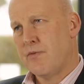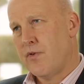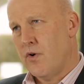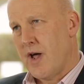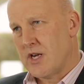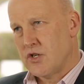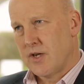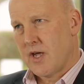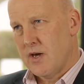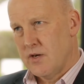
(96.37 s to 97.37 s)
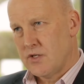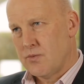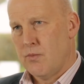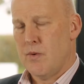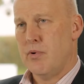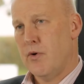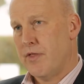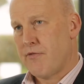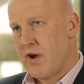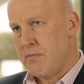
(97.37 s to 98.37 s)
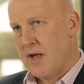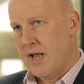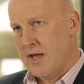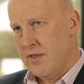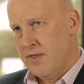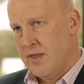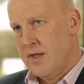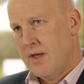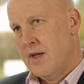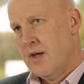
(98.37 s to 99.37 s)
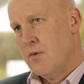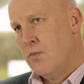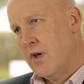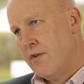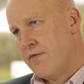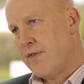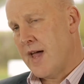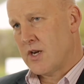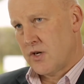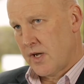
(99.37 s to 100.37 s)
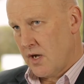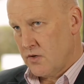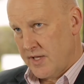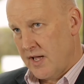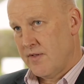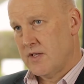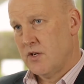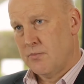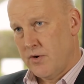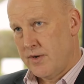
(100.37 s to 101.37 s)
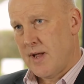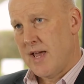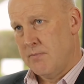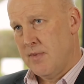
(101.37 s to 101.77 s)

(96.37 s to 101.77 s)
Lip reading: before Action Coach were 1.3 million. With Action Coach now, they're 2.8